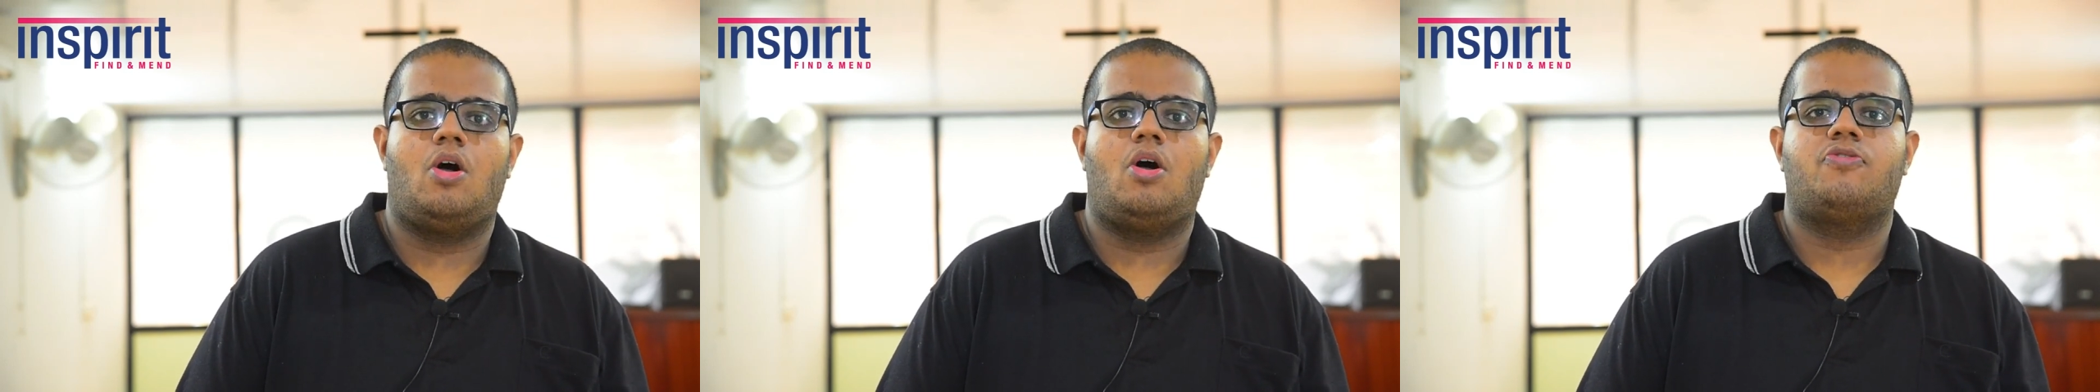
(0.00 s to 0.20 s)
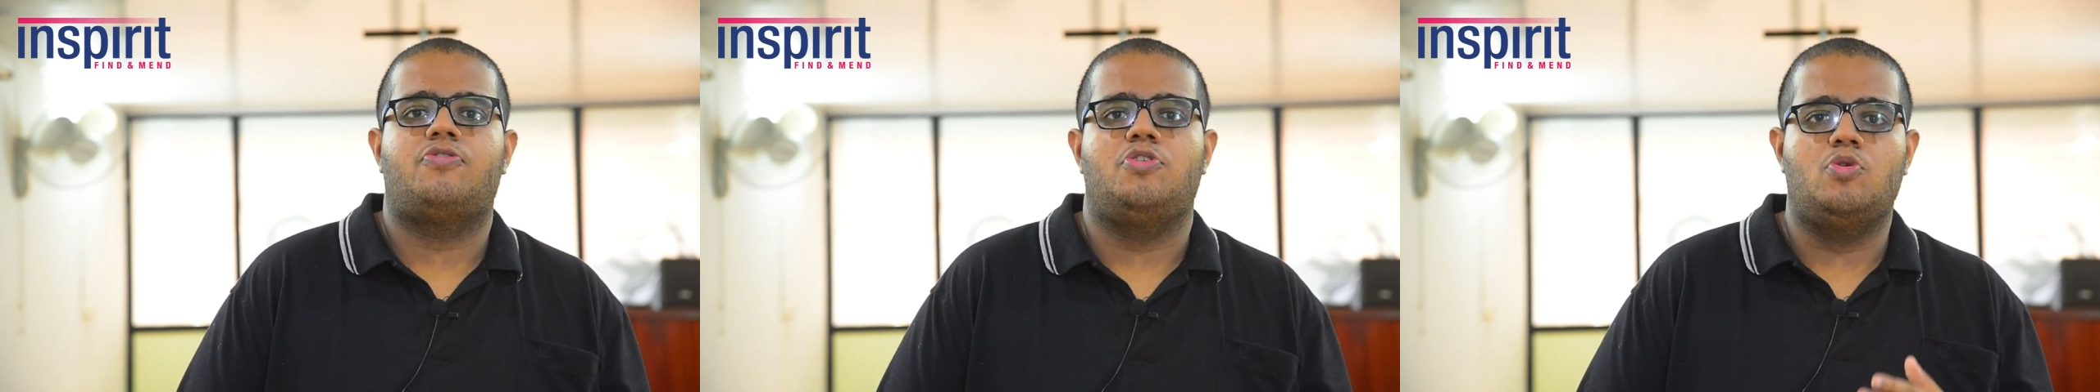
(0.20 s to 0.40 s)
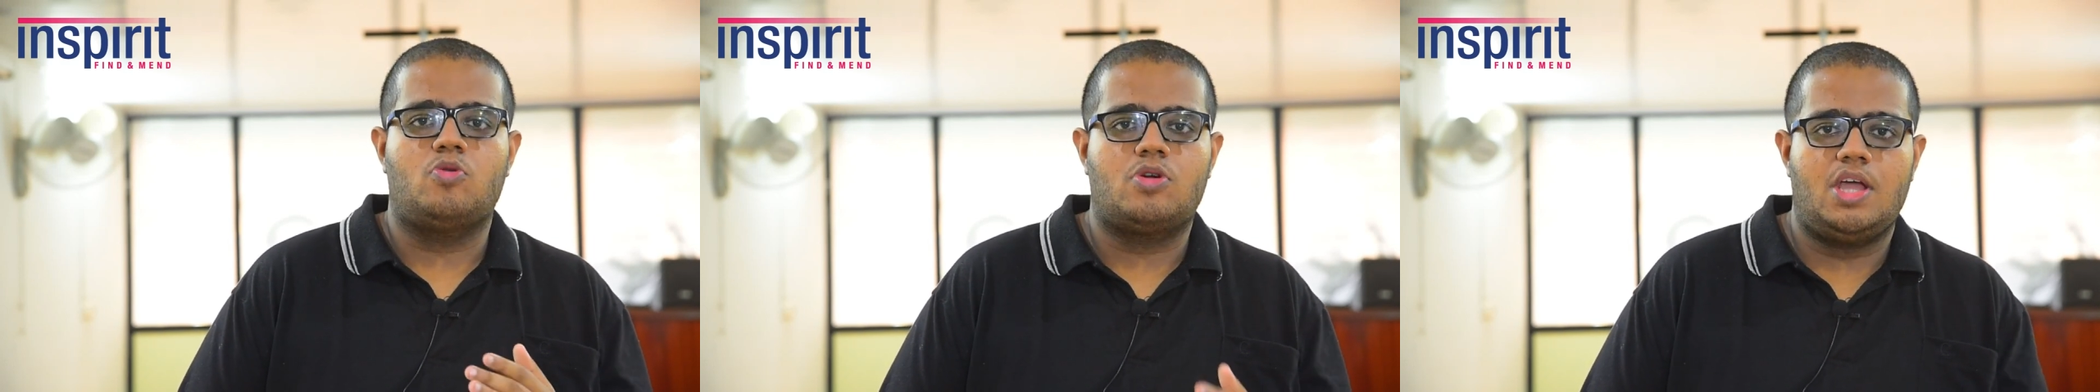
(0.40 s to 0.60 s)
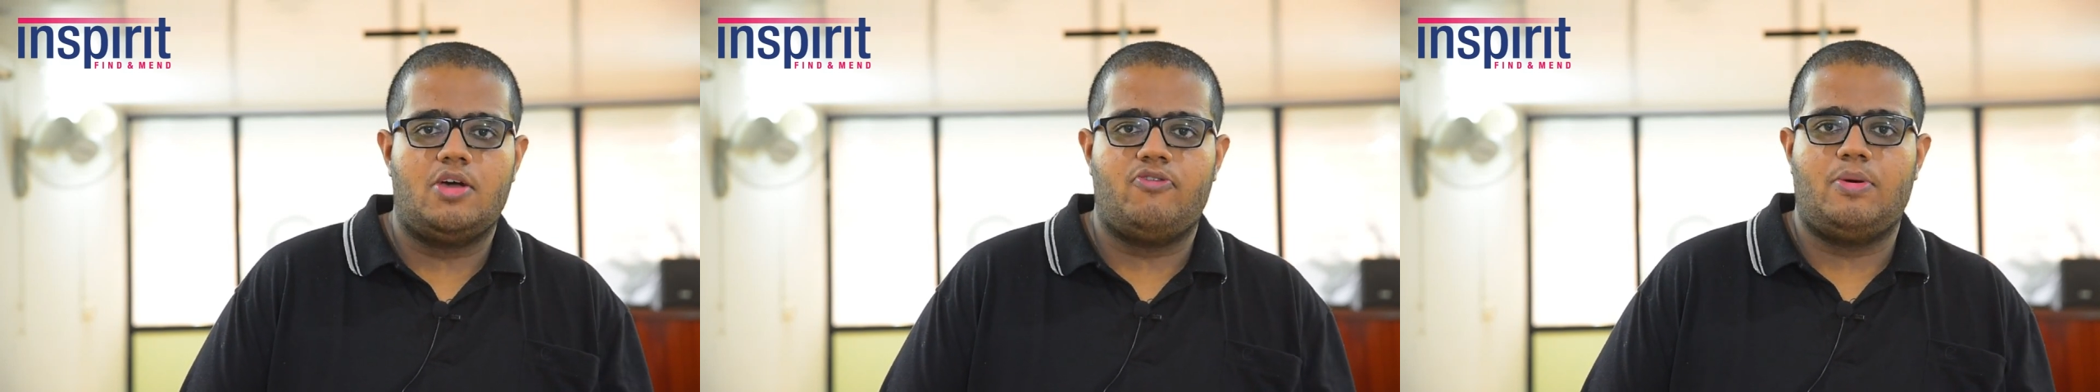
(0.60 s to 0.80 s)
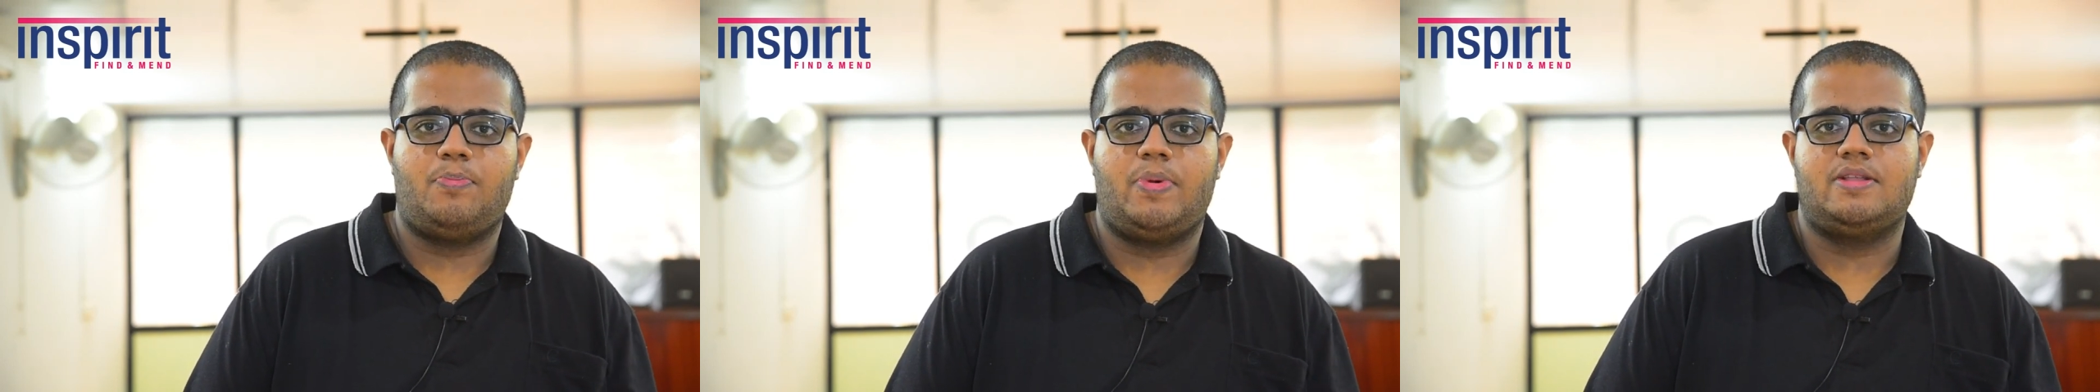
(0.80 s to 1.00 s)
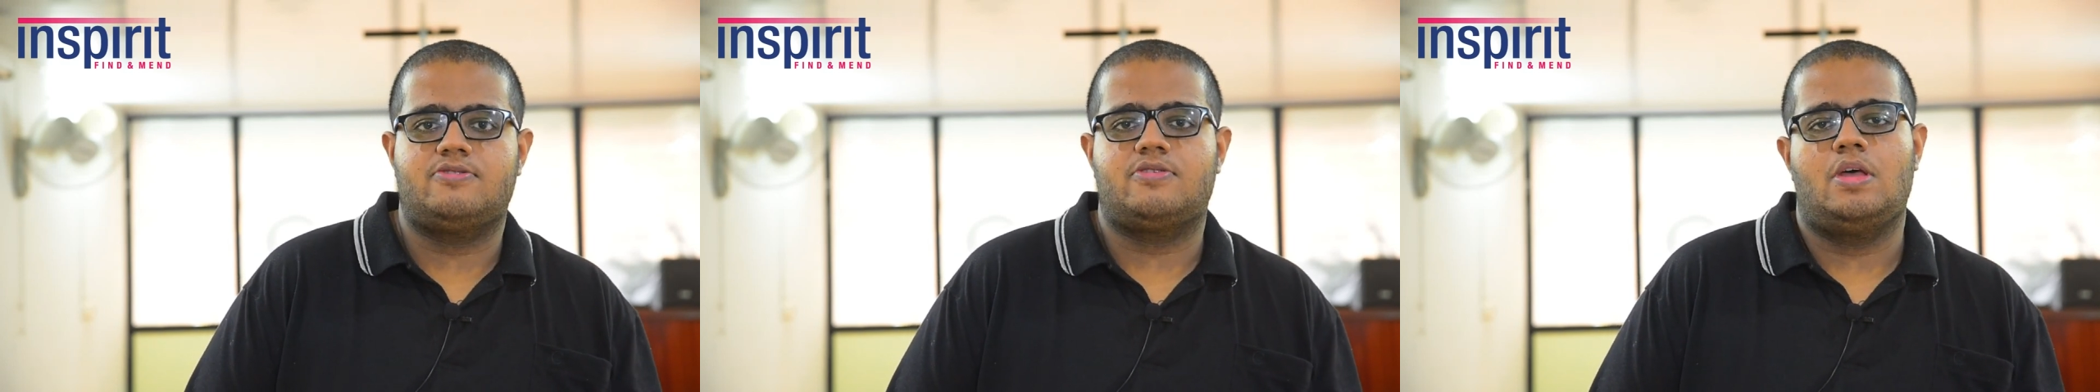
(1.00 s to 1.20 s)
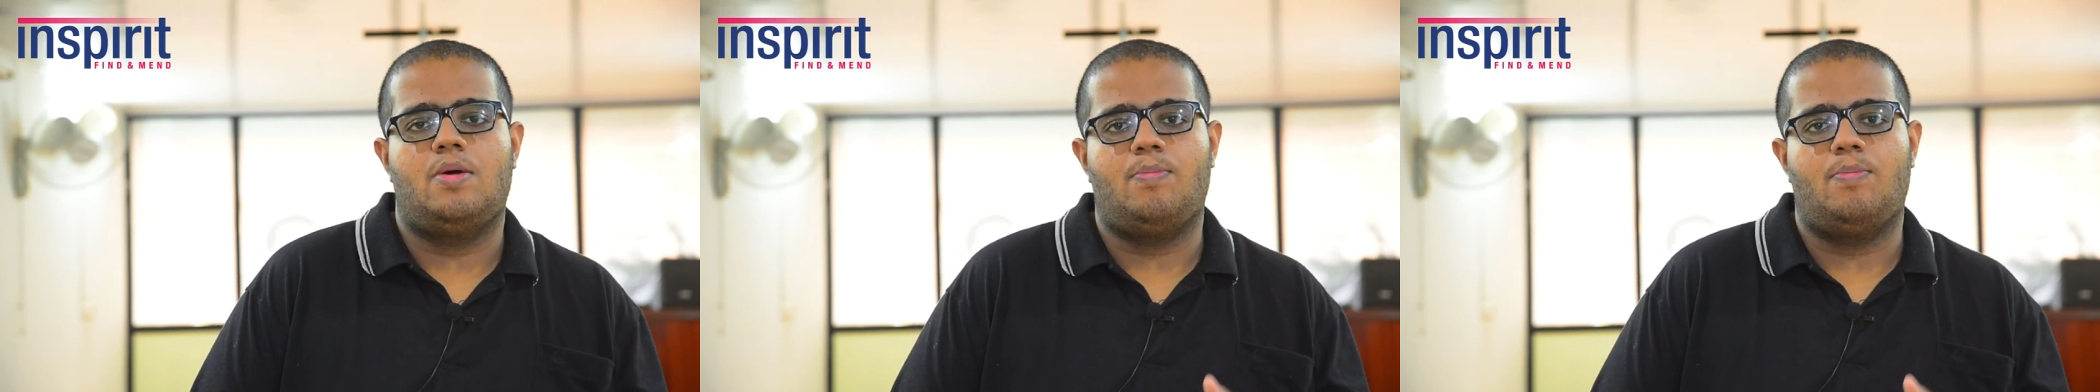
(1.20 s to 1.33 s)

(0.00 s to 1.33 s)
of nuclear weapons